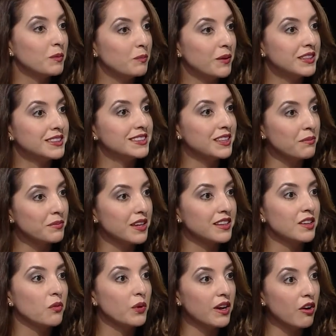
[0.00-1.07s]
It's something
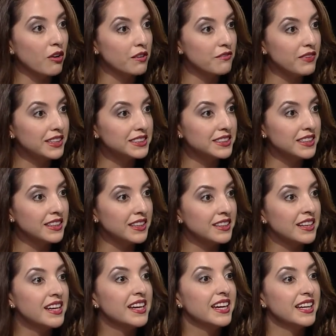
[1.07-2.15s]
that we are investing in.